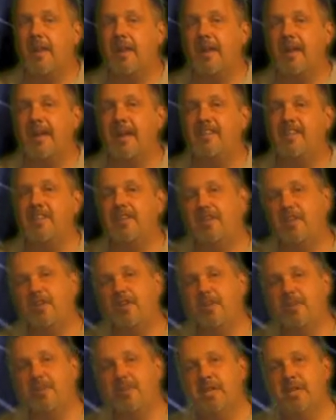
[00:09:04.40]
have a
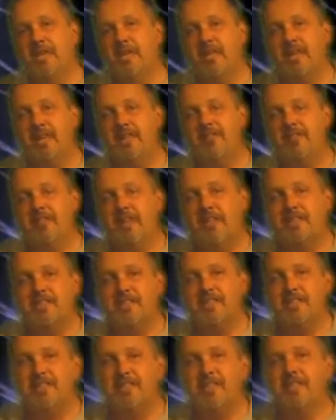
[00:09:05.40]
term
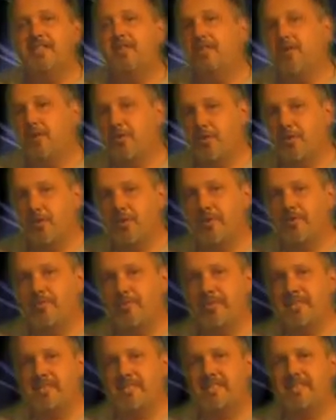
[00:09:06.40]
affectionately a dirt world
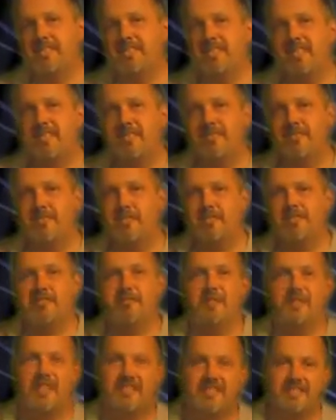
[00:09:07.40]
business, and
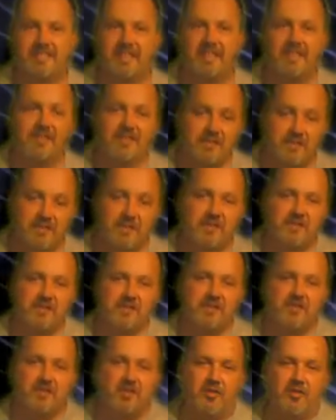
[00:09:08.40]
trust me, that's not an
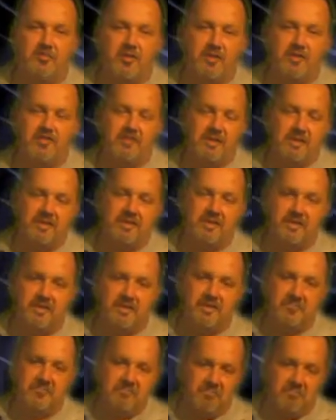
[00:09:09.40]
insulting term, but it's
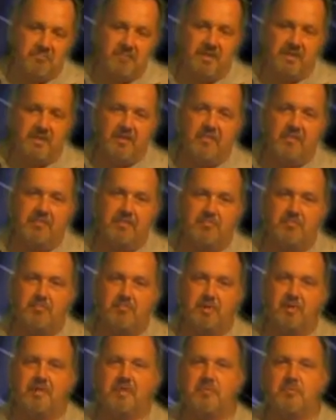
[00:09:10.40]
the the
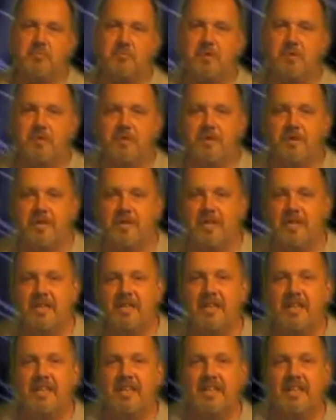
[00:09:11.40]
bricks and mortar
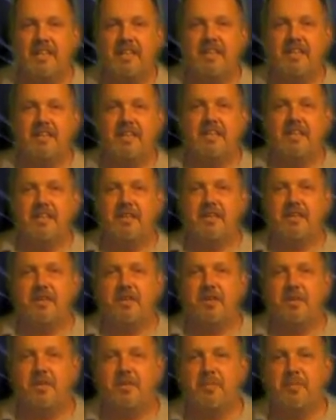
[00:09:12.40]
and
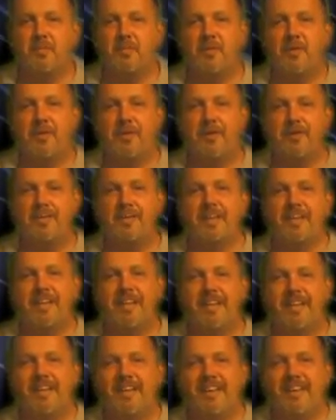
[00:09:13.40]
dirt world.
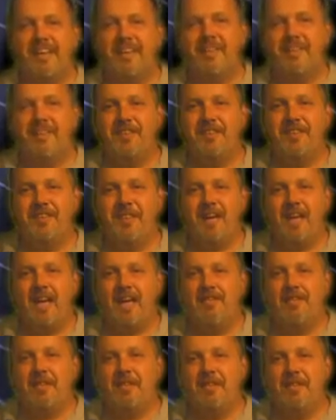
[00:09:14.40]
If you
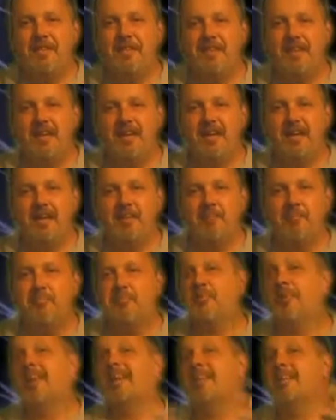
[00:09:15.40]
have a
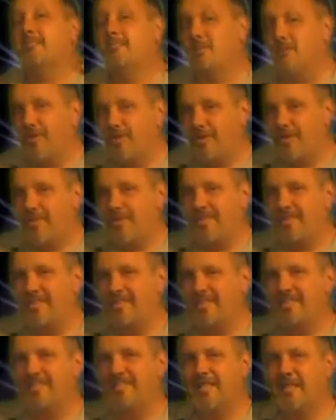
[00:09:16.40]
brick and mortar
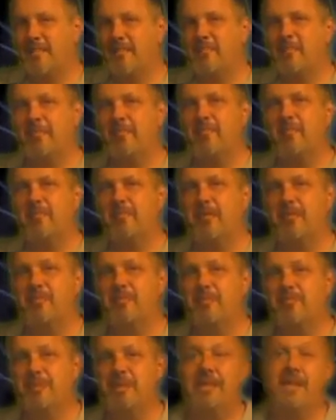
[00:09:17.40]
business, let me be more
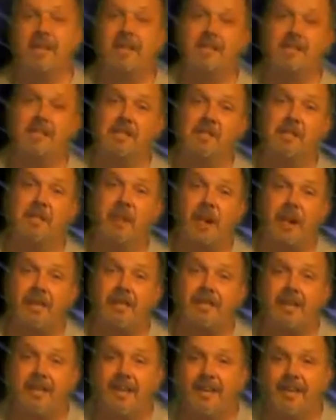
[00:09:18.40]
politically
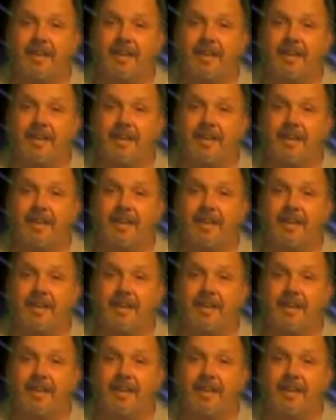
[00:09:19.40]
correct,